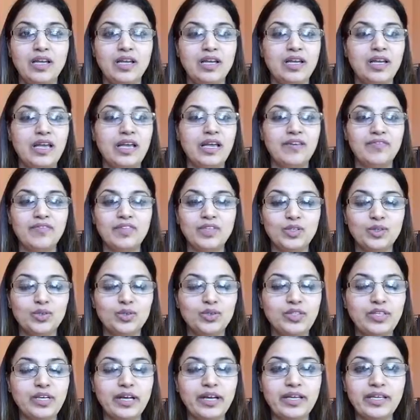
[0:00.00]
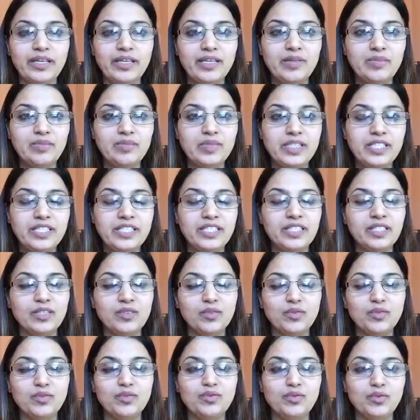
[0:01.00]
having good time, eating
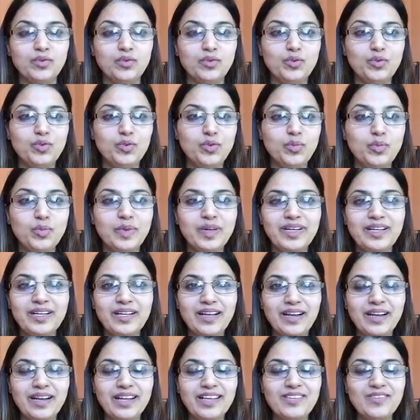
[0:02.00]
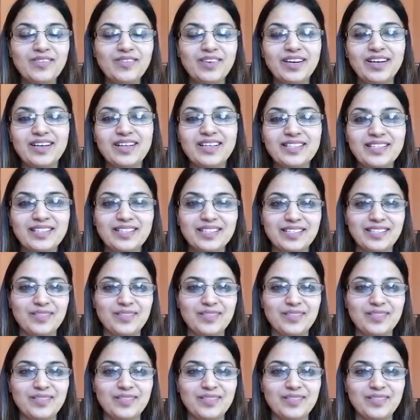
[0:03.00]
good food, but I was,